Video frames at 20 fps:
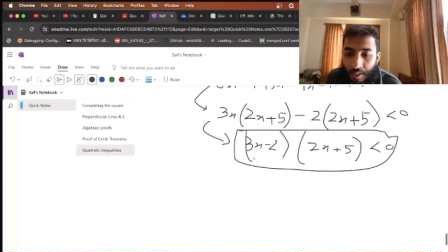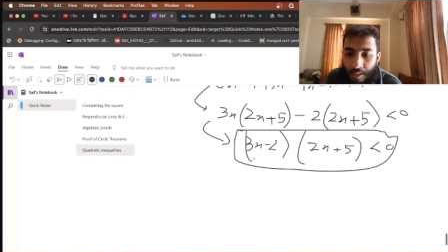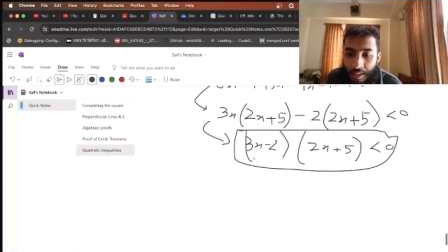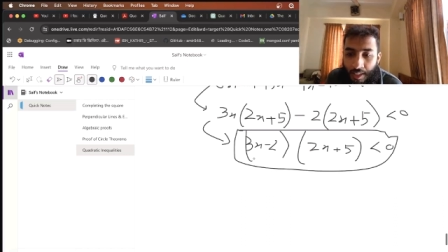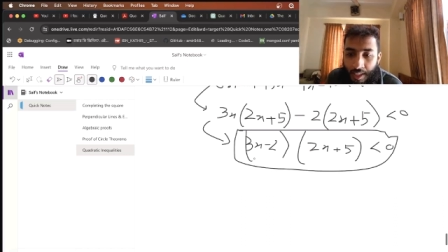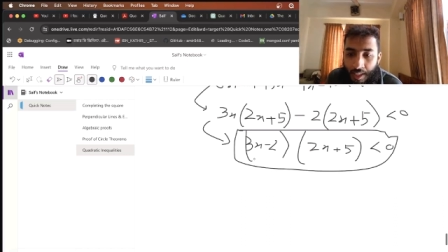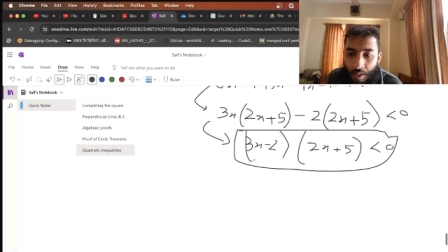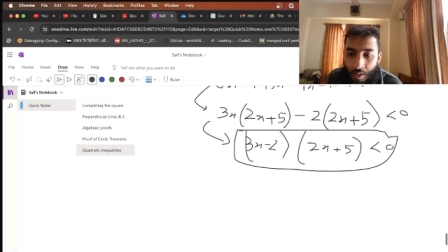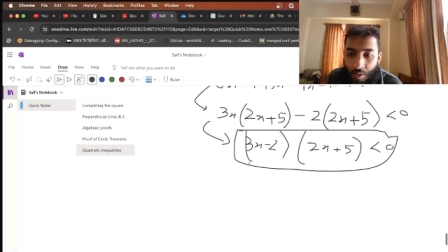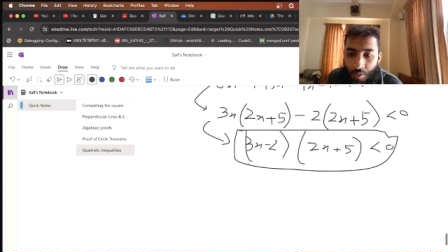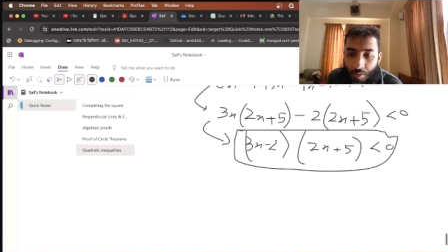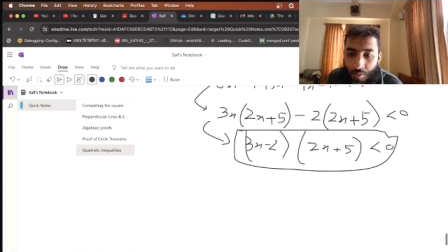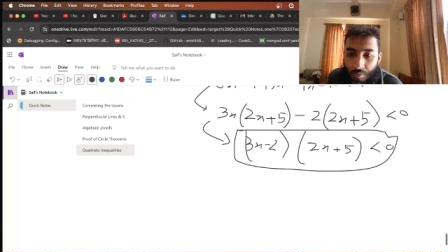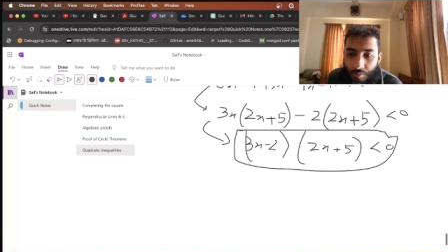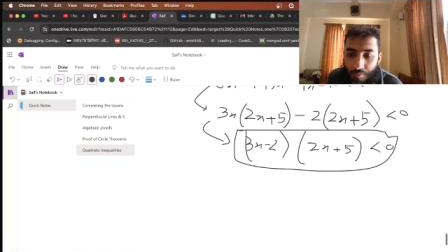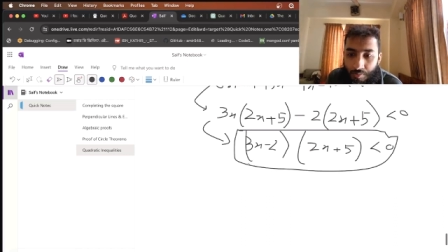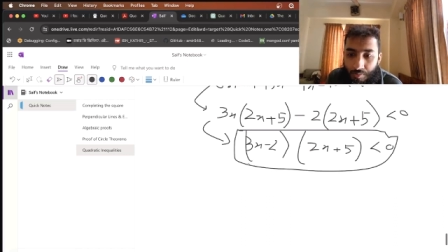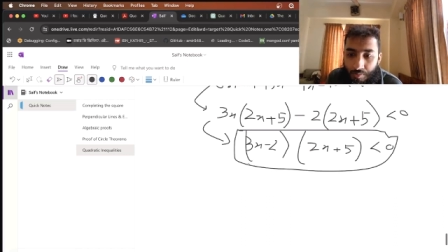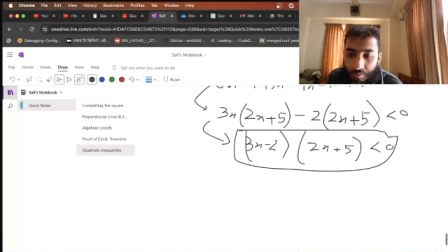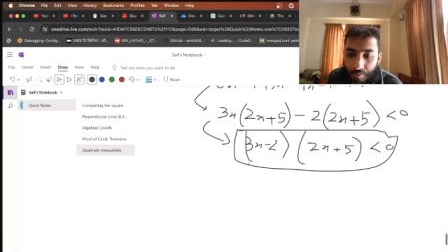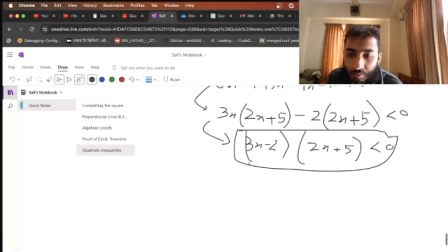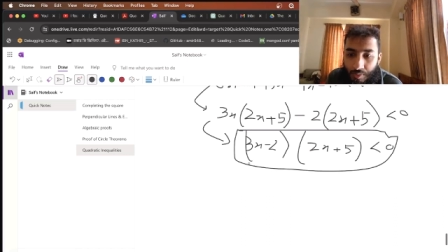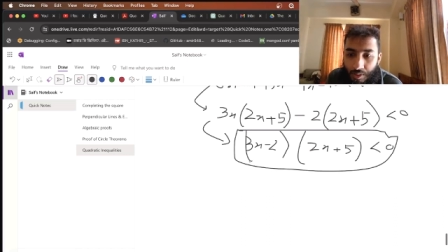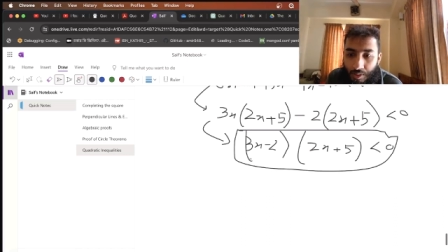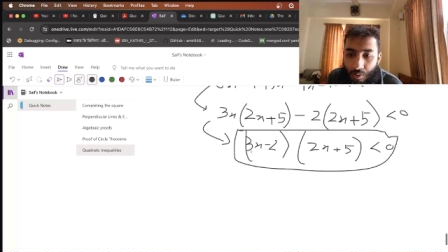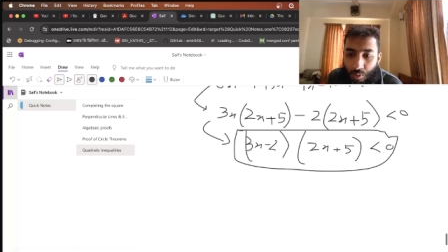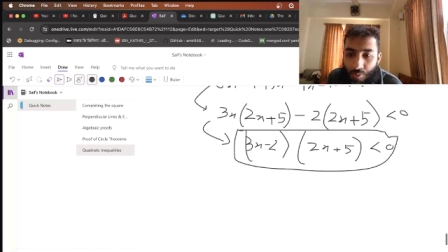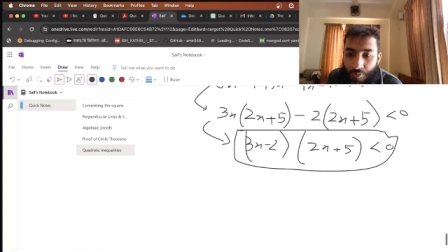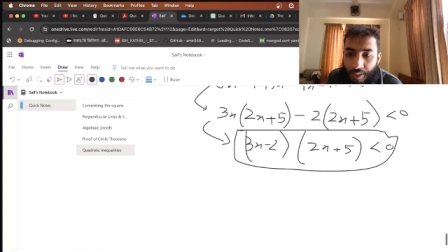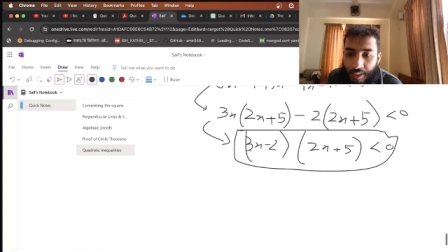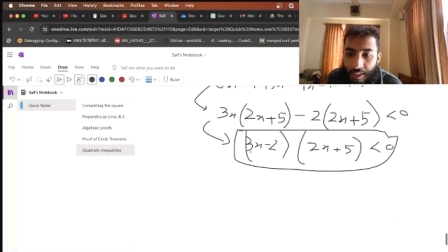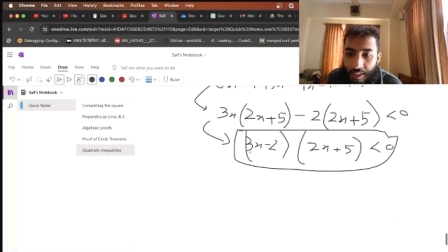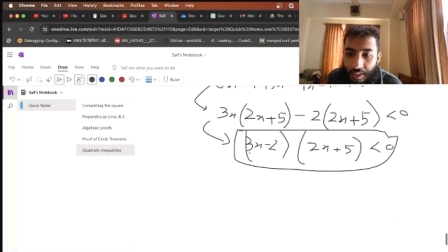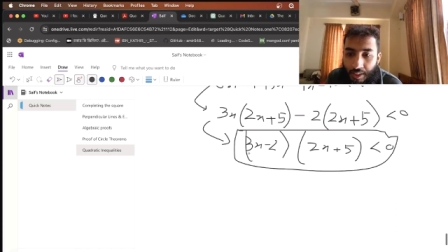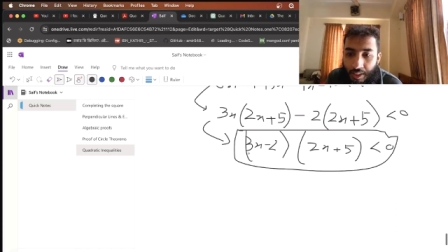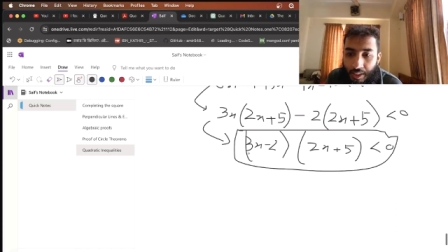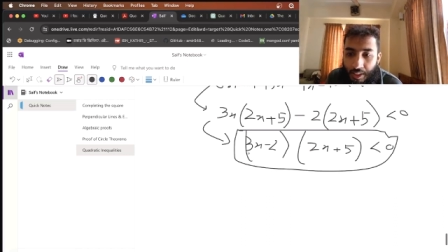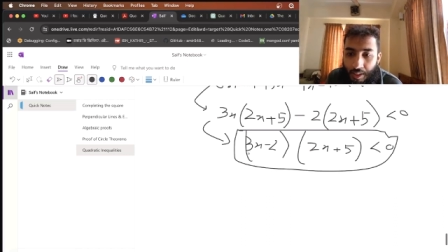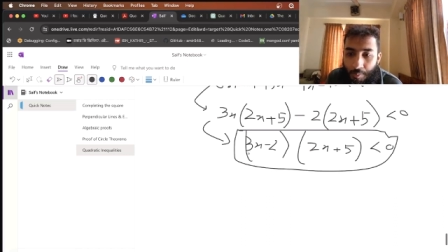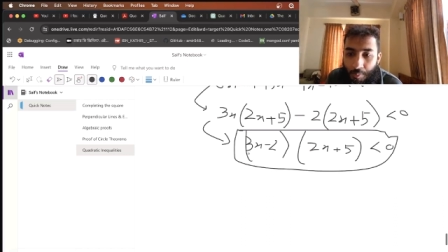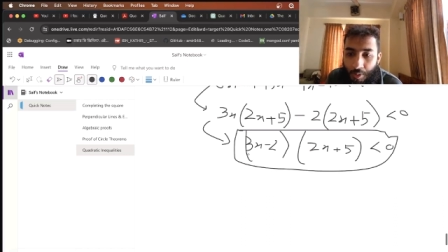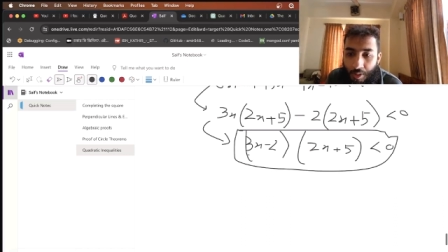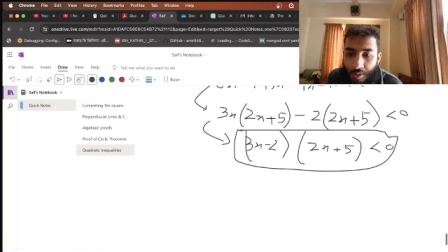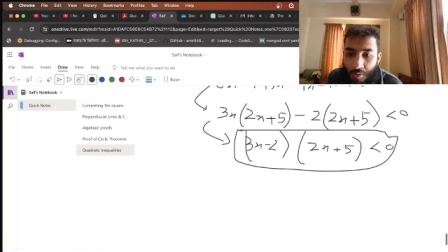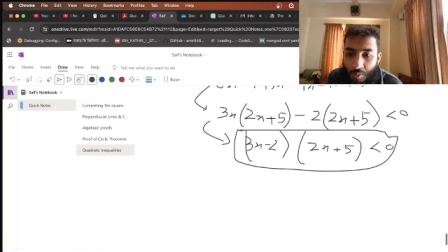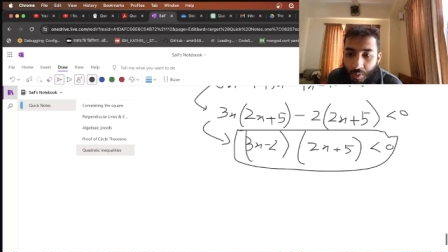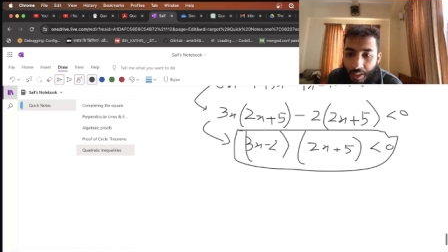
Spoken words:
Now to find the critical points,